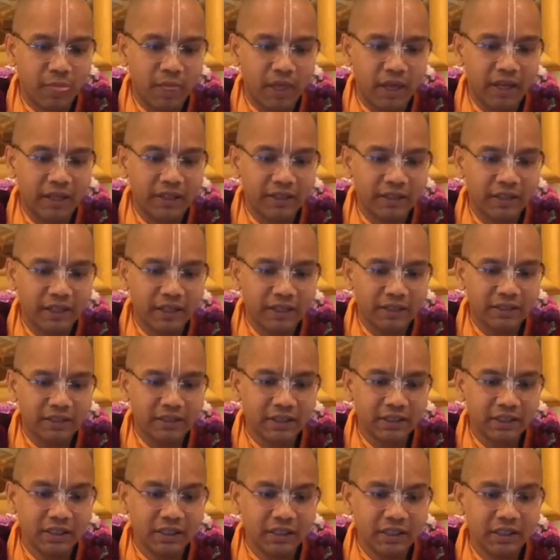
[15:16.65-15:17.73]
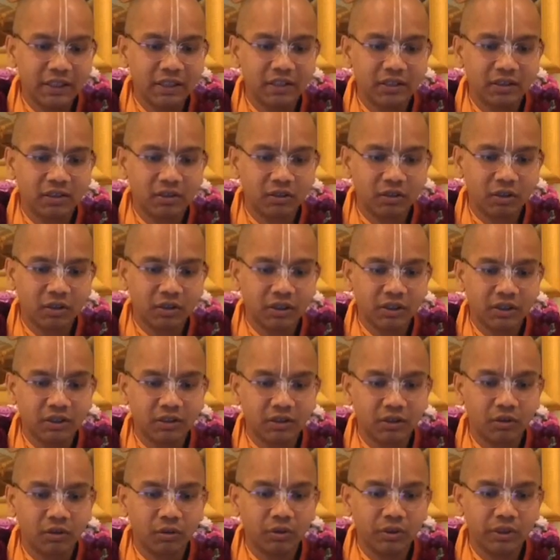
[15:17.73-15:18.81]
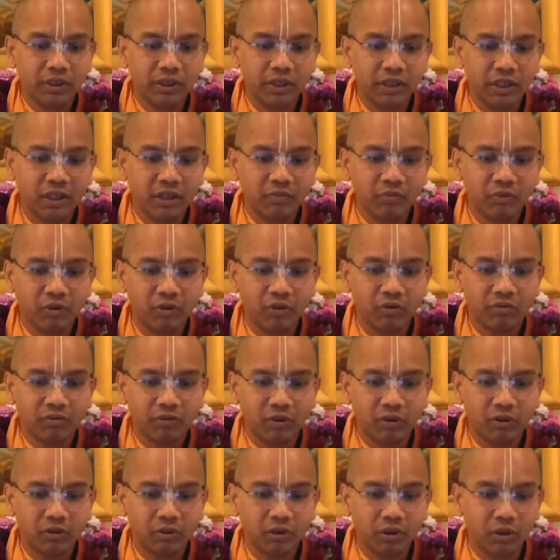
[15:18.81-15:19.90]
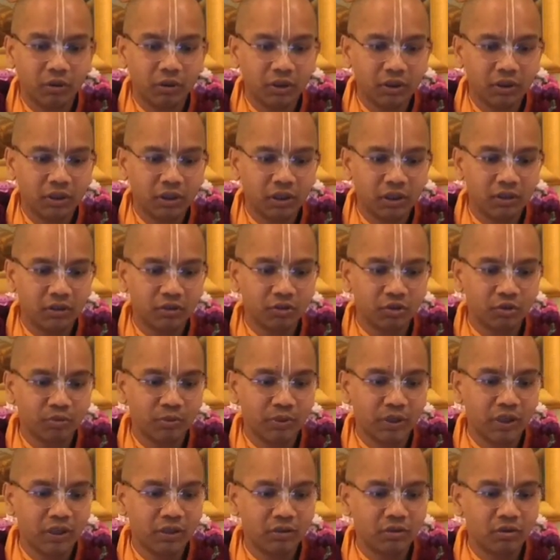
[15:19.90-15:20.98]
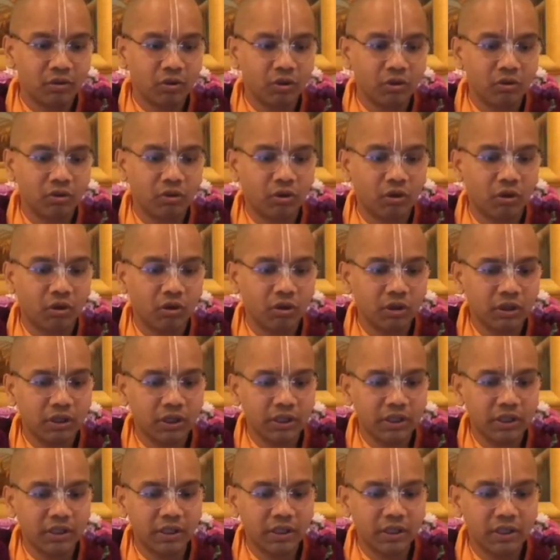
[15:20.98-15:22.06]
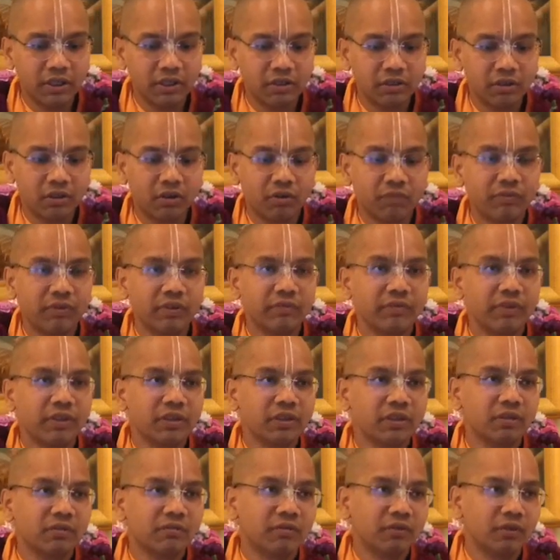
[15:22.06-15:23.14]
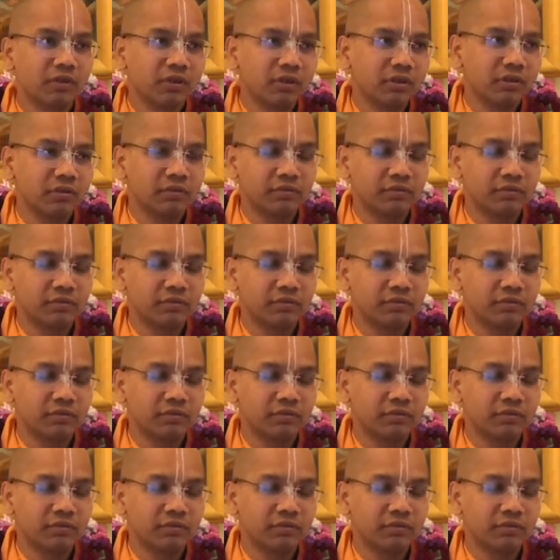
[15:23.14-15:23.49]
and thus he is causing the holy name of Lord Gauranga to spread throughout all countries of the Western world.